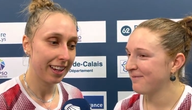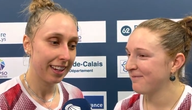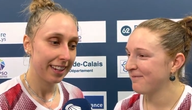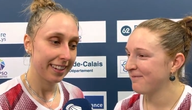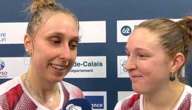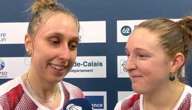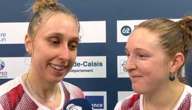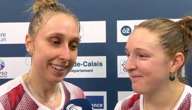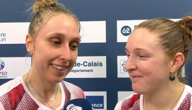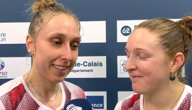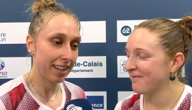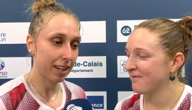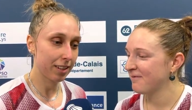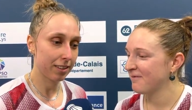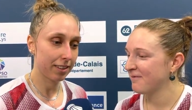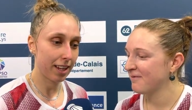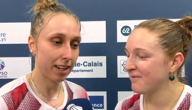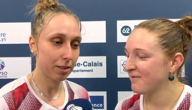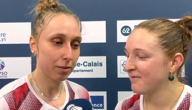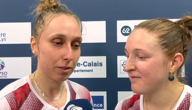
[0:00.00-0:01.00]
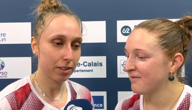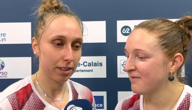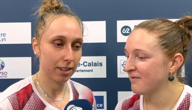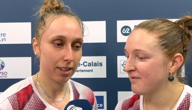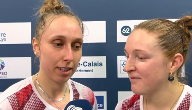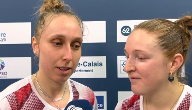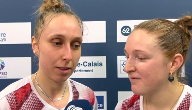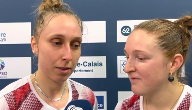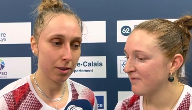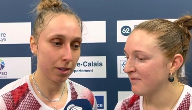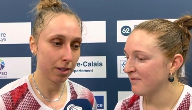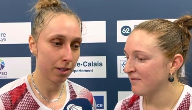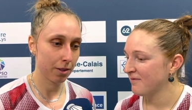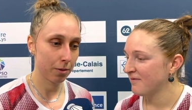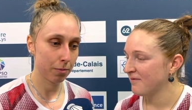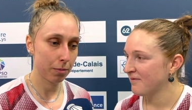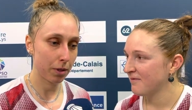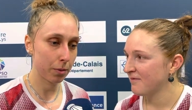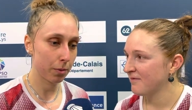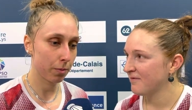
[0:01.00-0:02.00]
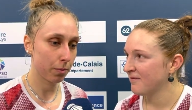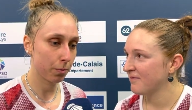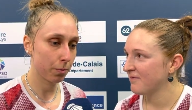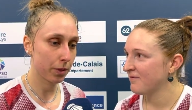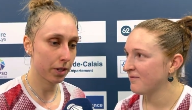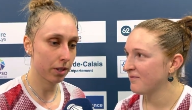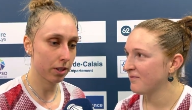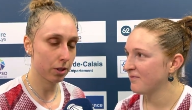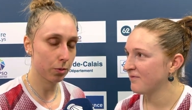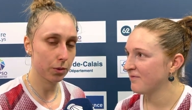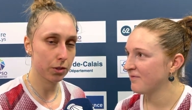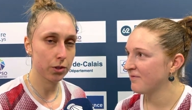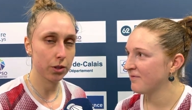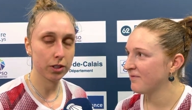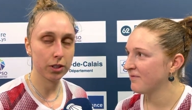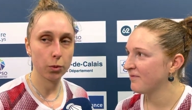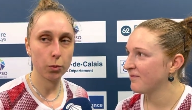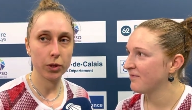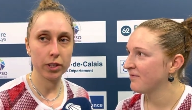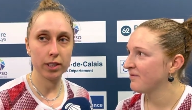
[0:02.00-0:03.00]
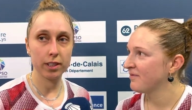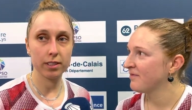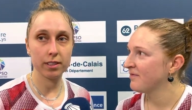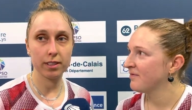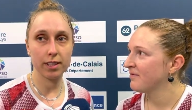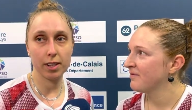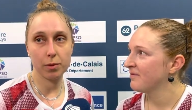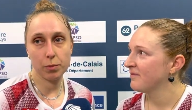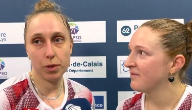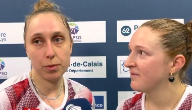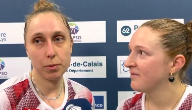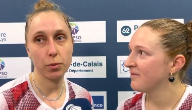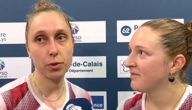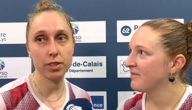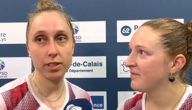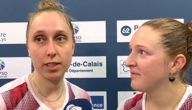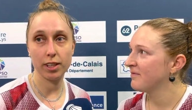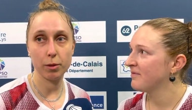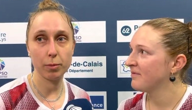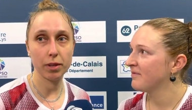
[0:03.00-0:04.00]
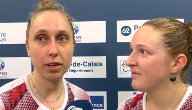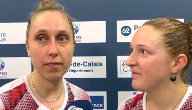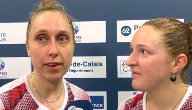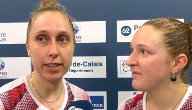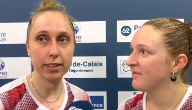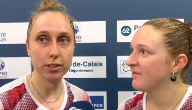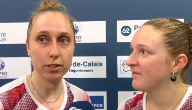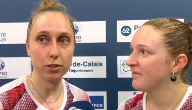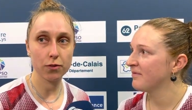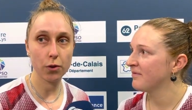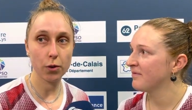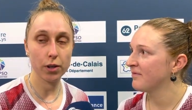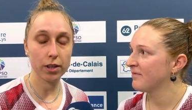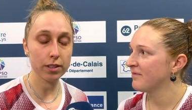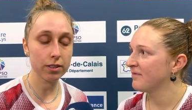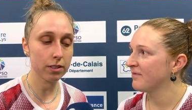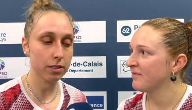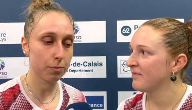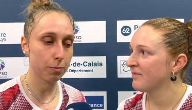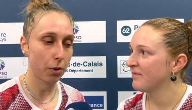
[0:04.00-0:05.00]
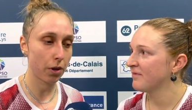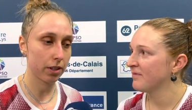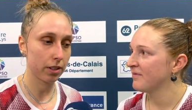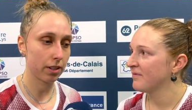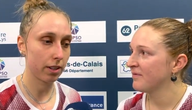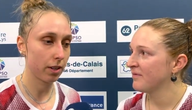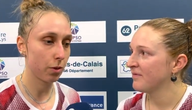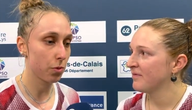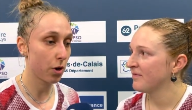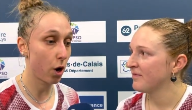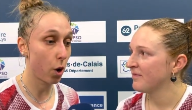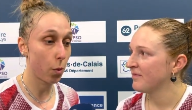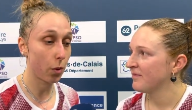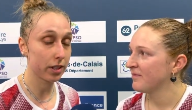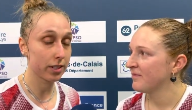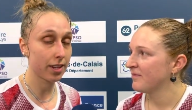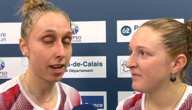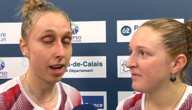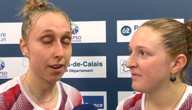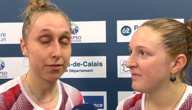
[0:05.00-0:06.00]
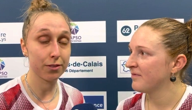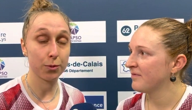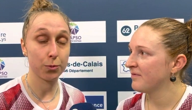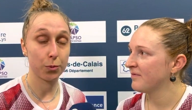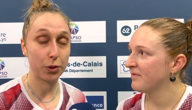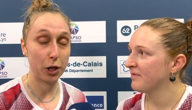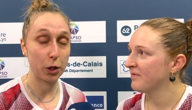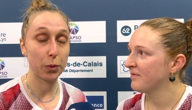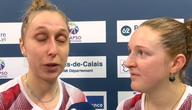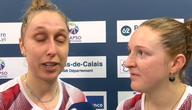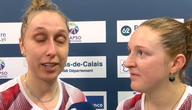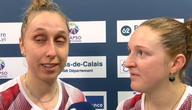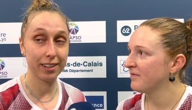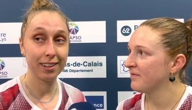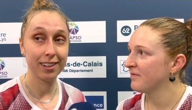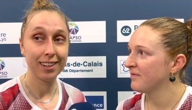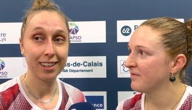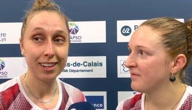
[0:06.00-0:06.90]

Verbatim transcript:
Speaker 1: yeah, that that uh, maybe because we took the win yesterday, maybe was a little bit advantage for us. But we always have some really really